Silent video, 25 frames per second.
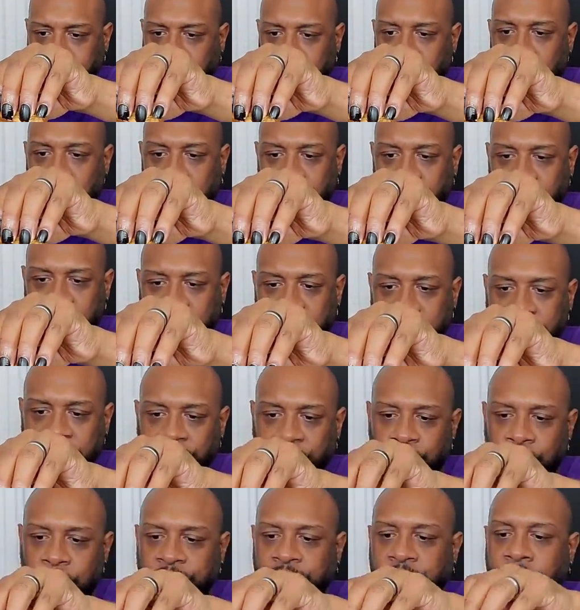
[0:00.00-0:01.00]
Y'all, I'm trying to get
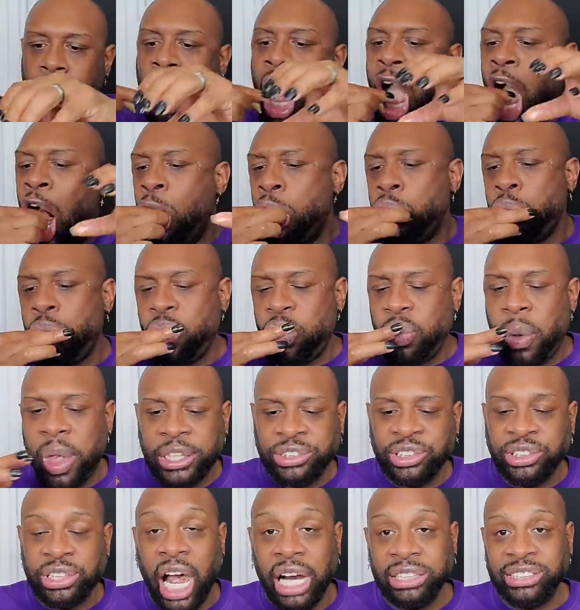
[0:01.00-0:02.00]
this gristle.
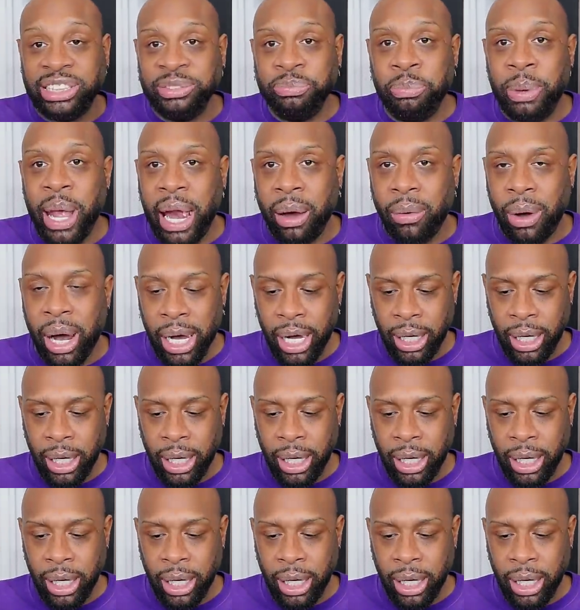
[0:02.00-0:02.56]
I just back